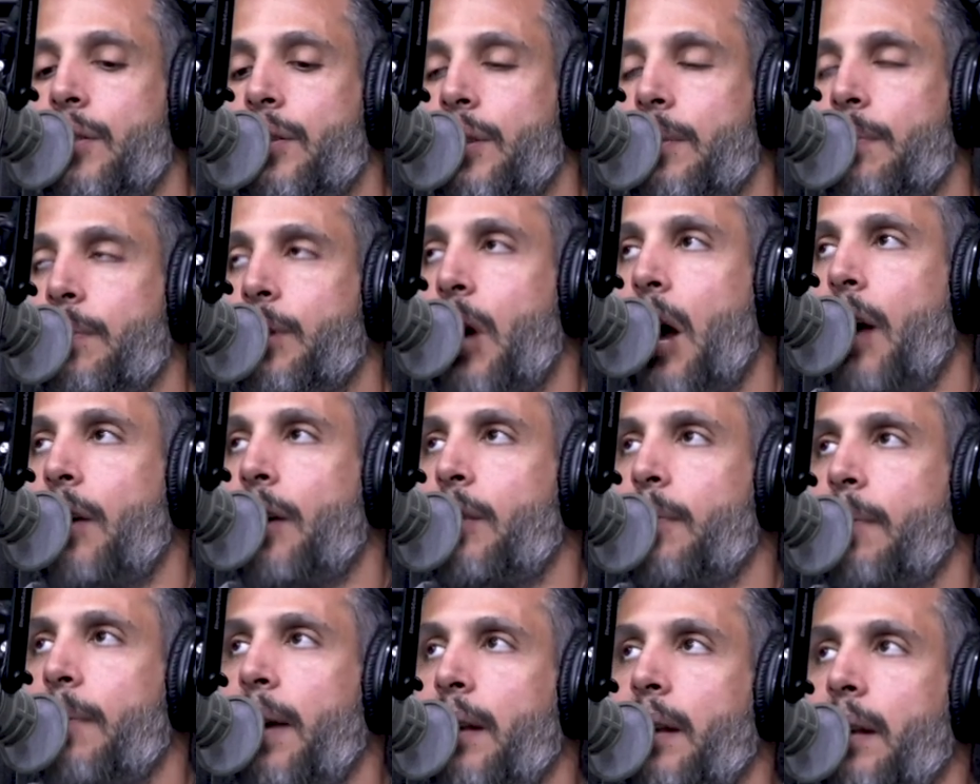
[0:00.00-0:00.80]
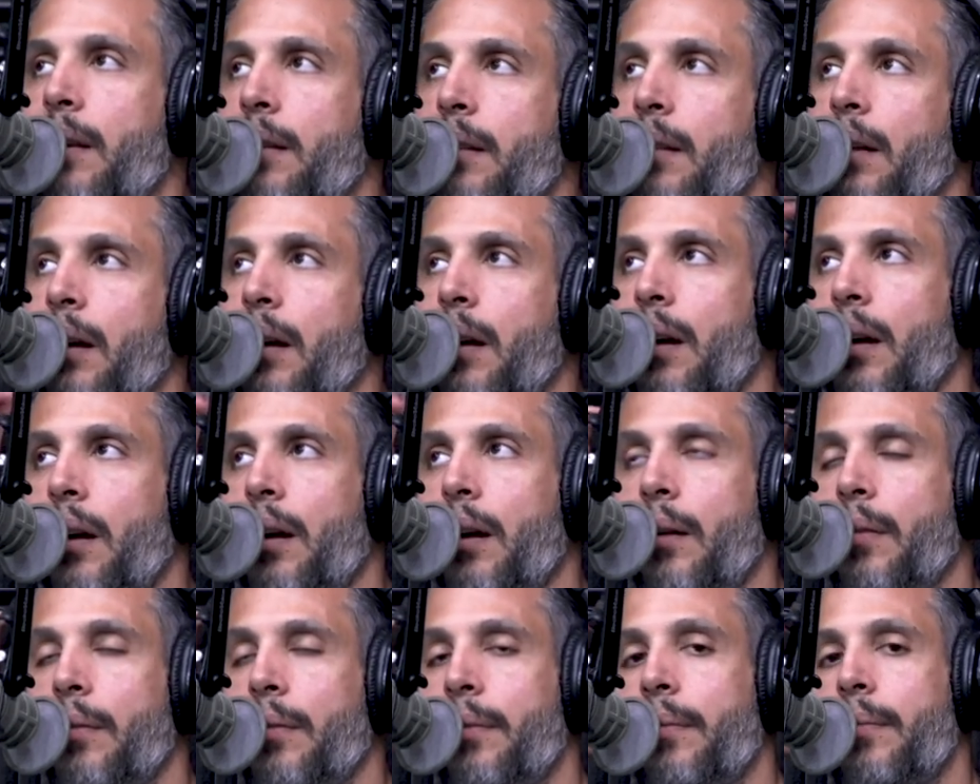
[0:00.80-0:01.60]
some documented
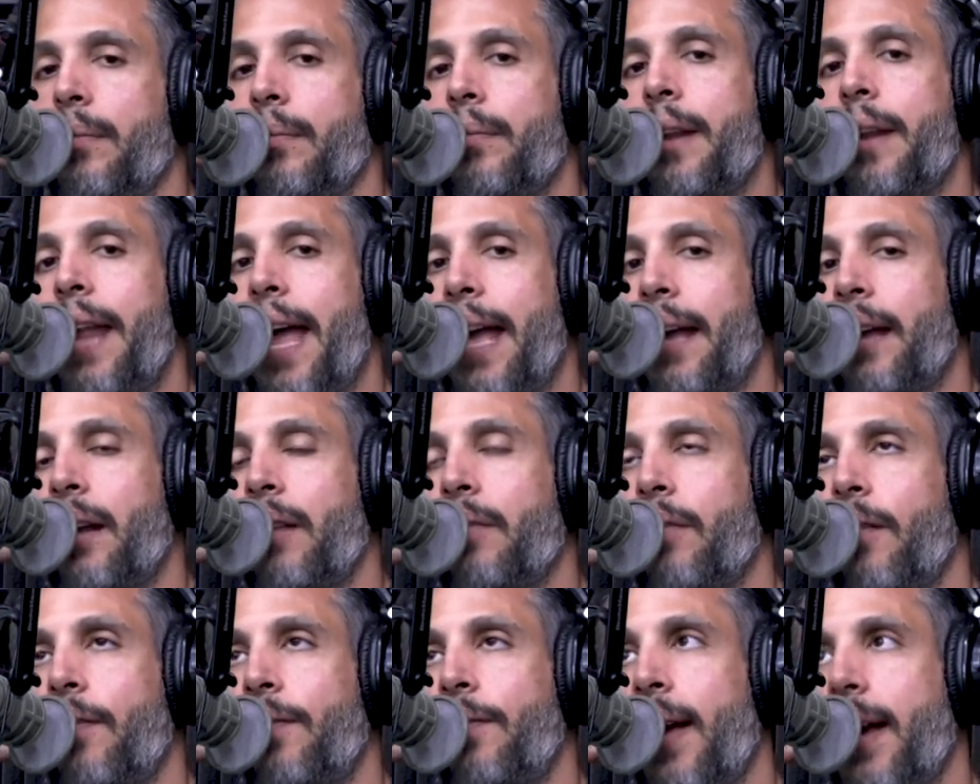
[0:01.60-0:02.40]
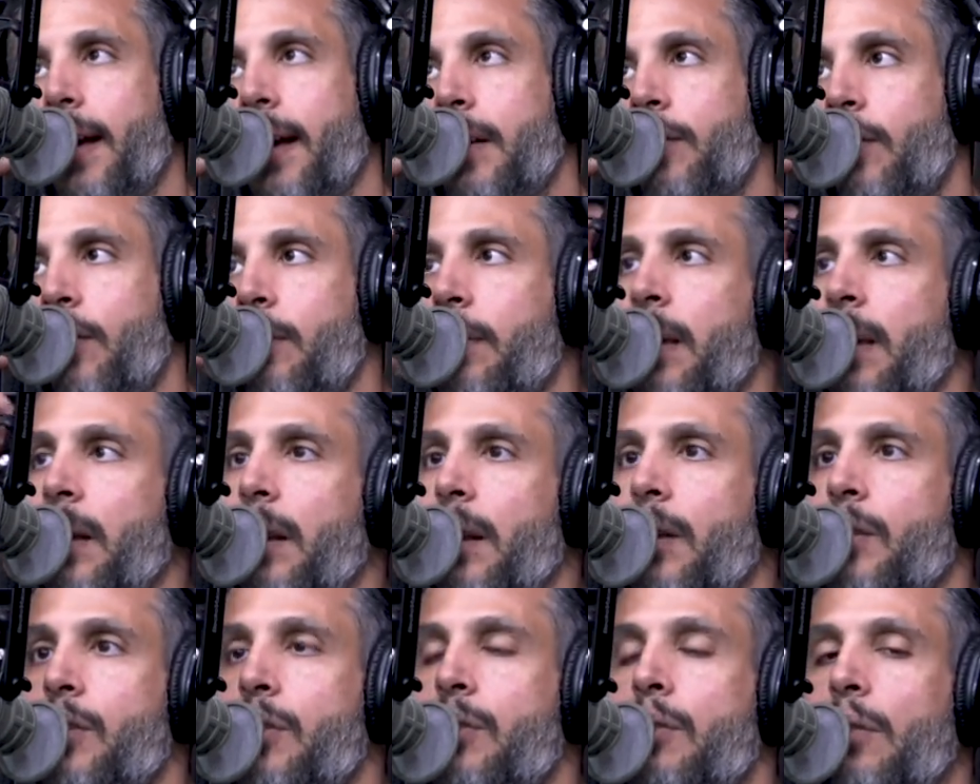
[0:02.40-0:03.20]
negative effects from
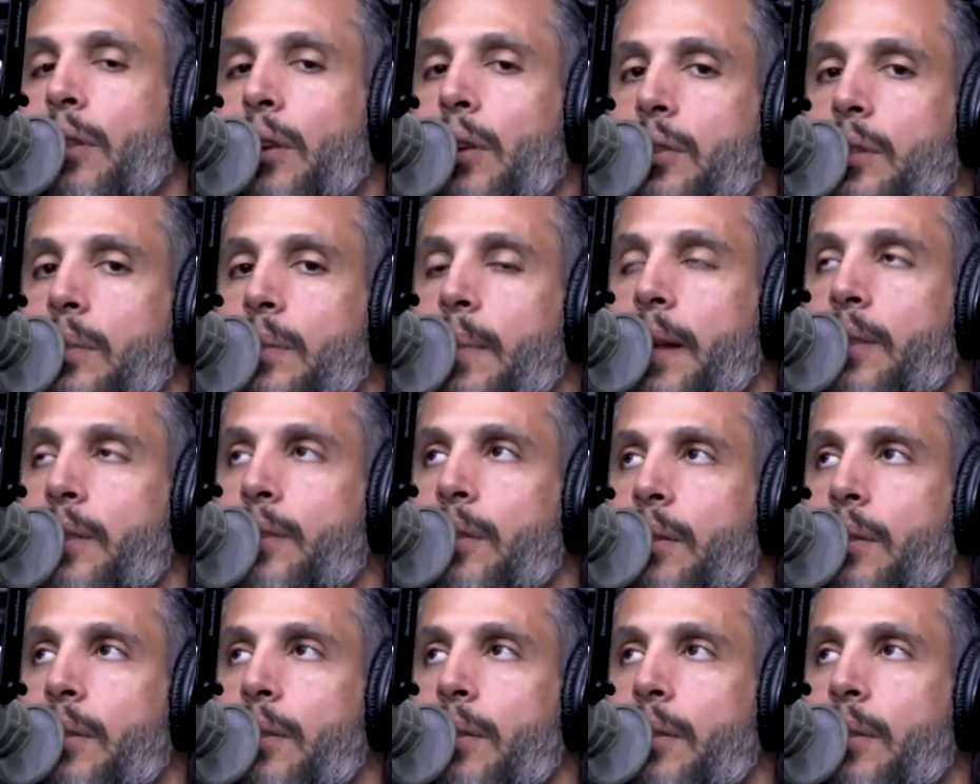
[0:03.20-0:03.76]
eating too close to bed.